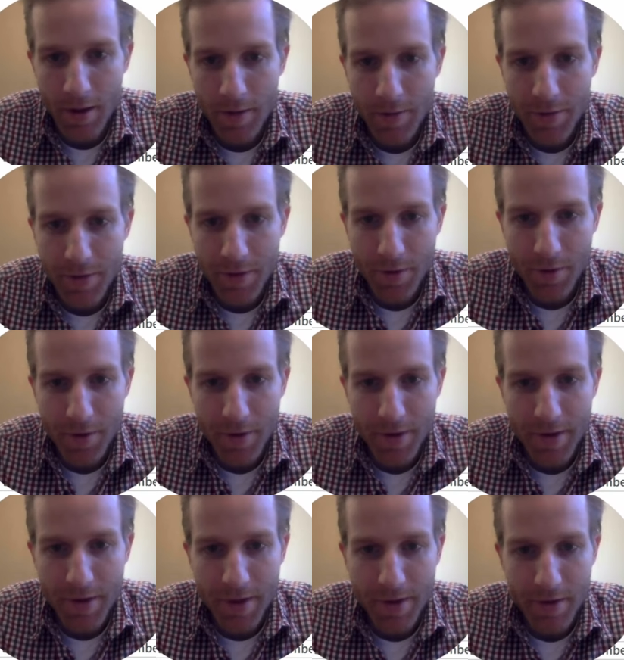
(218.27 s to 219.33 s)
So we're going to
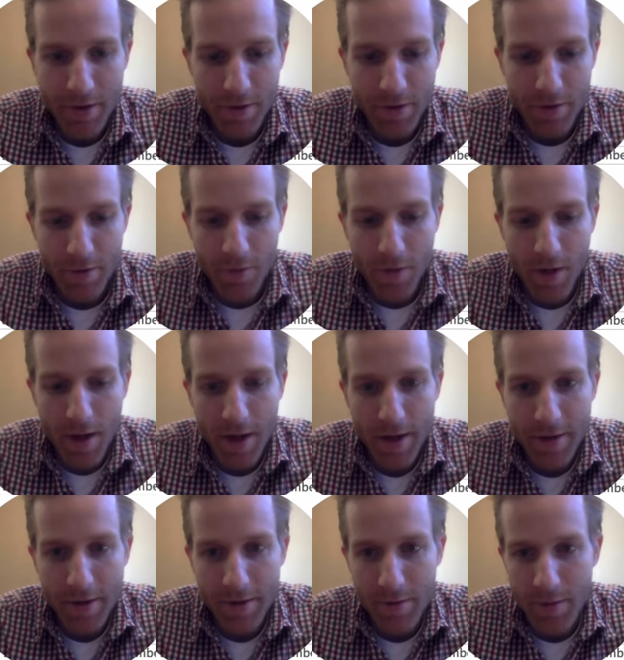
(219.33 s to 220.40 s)
set the
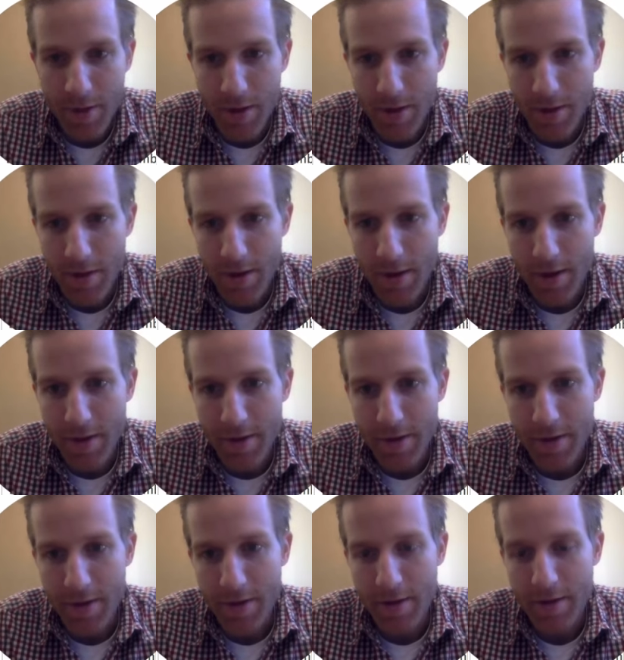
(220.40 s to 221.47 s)
y to be
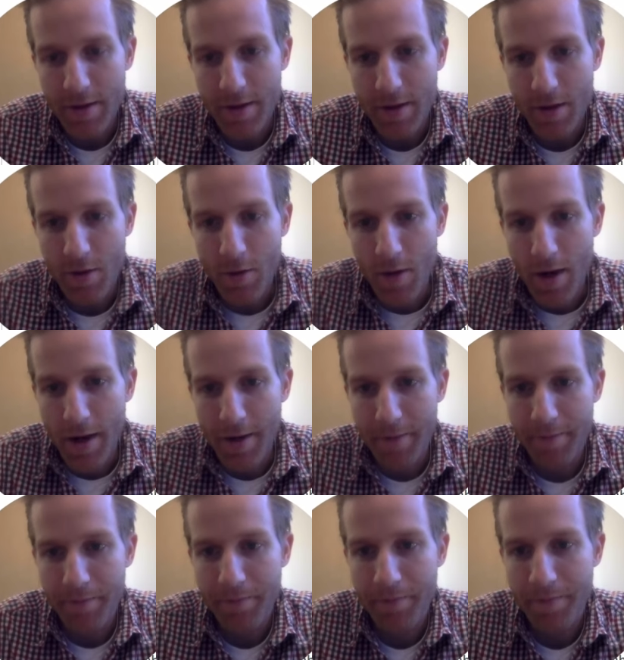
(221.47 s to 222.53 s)
d.y.
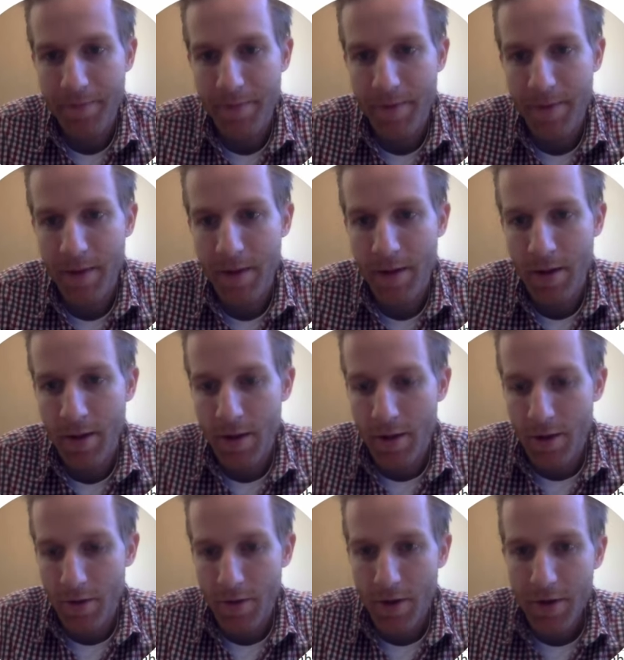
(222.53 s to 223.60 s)

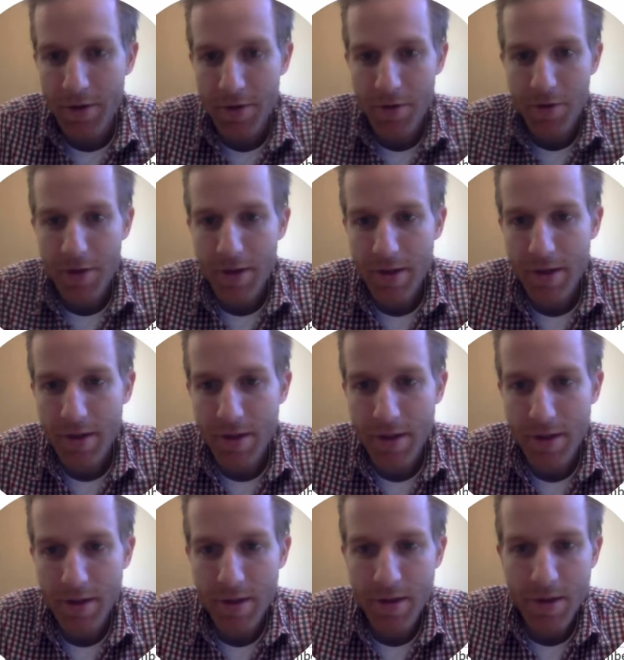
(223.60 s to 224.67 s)
Right, so this
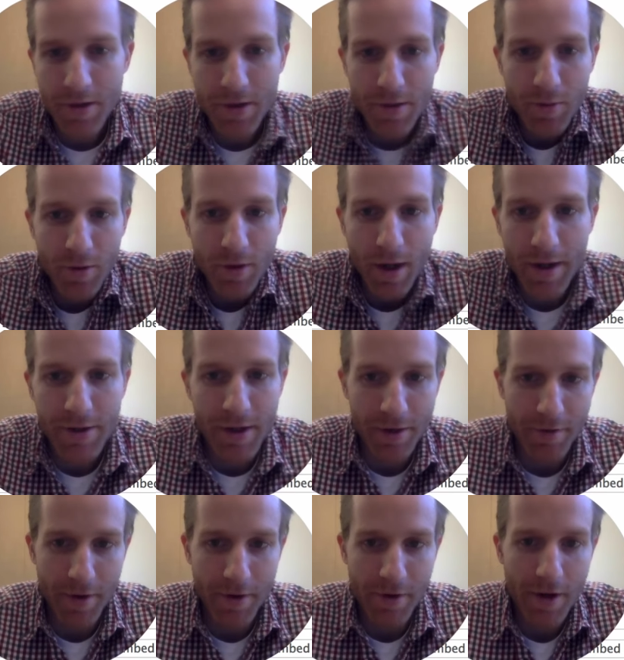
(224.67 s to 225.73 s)
is our simple line
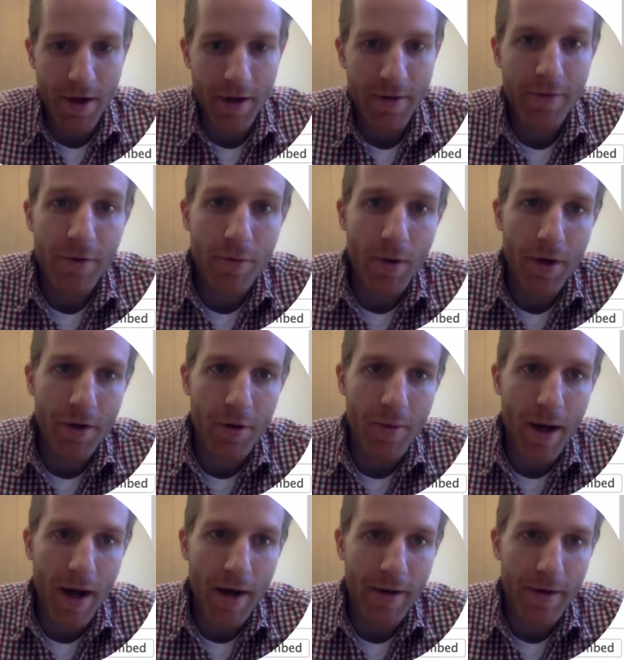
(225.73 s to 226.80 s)
generator, and if you want to go
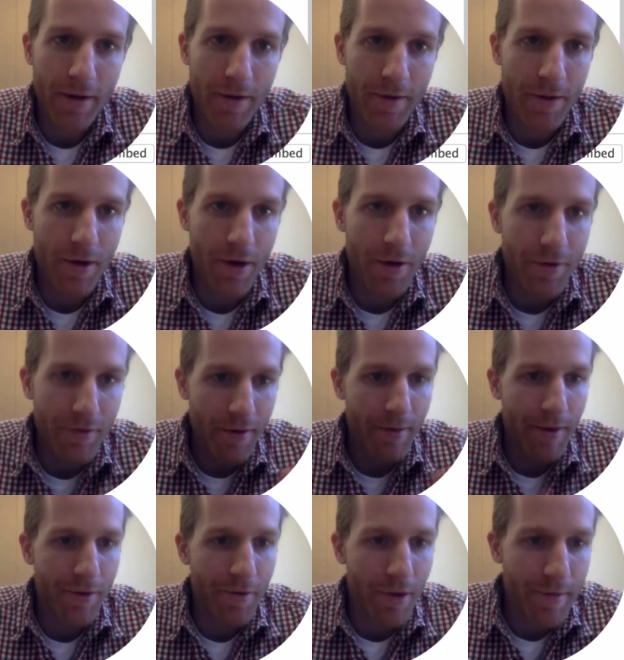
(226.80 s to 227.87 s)
back, I always
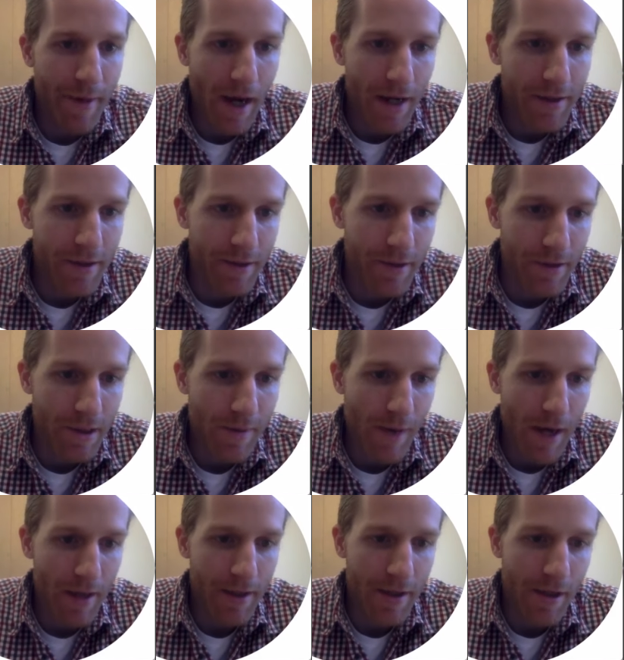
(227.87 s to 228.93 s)
recommend going back to the
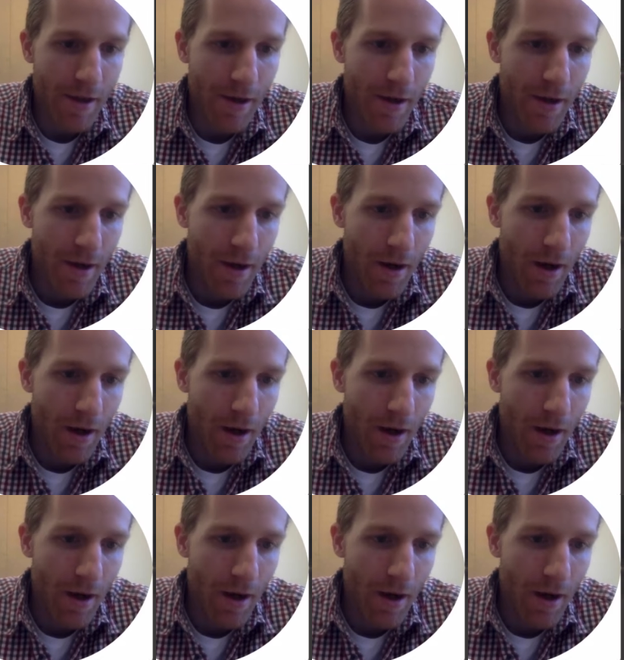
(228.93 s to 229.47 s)
spec here.